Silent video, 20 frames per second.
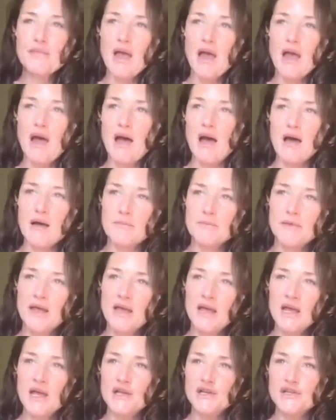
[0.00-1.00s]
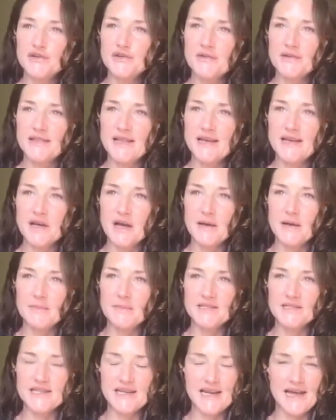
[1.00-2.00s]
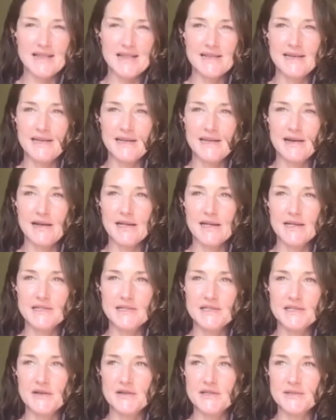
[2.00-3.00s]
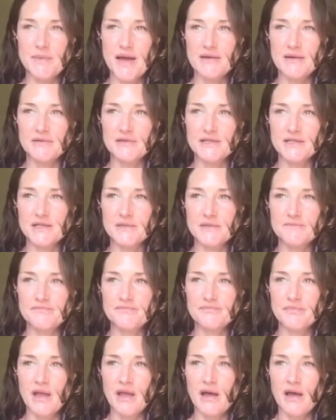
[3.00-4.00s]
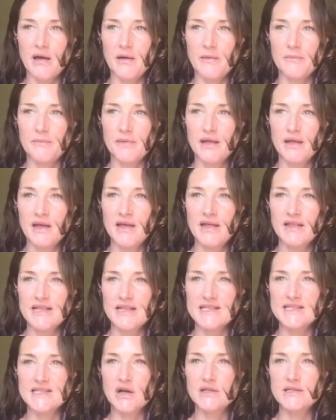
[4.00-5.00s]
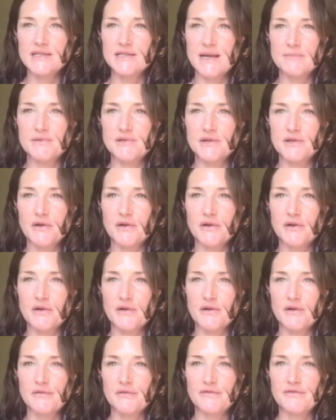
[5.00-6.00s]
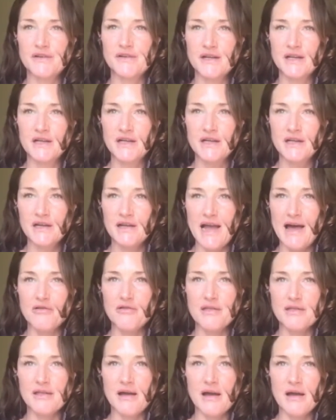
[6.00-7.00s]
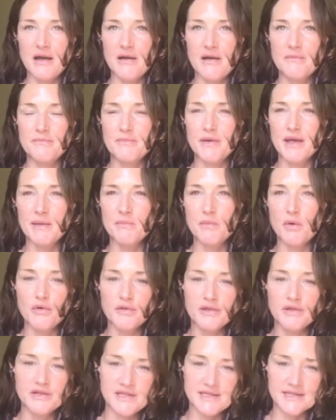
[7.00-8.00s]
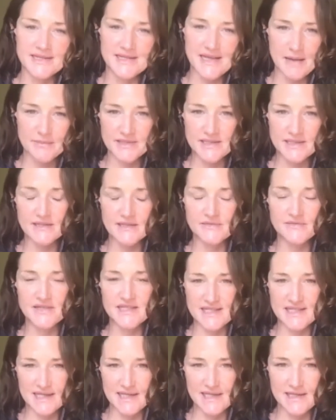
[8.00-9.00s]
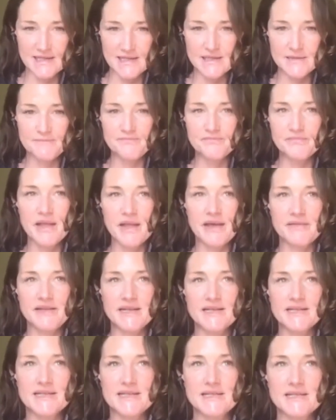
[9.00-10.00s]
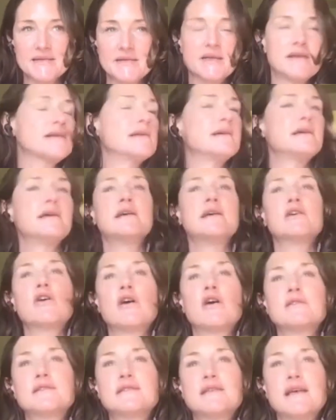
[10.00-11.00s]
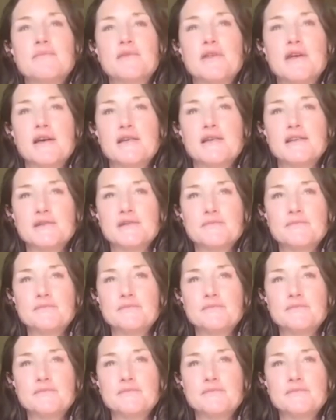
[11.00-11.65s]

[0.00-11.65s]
Um, during that time as an athlete, I learned a lot about um, this concept of health um, being more than just the absence of disease, and this concept that